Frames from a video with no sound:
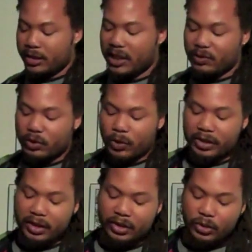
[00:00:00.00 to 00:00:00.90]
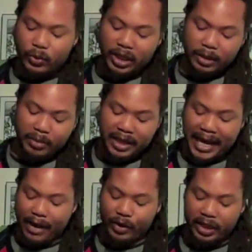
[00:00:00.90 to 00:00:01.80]
She was once his queen, but
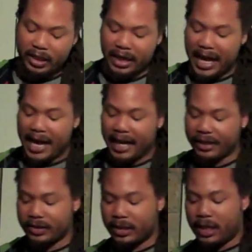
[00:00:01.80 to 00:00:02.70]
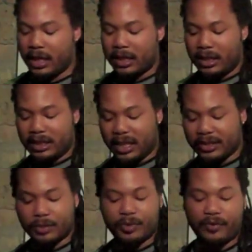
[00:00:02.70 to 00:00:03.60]
now he denies and
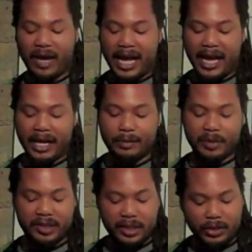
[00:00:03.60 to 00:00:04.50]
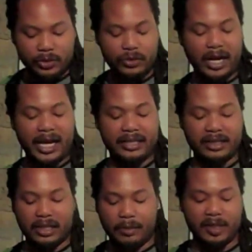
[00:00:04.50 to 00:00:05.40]
doesn't provide, but still tries
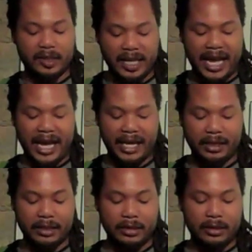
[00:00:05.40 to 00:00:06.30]
to come inside.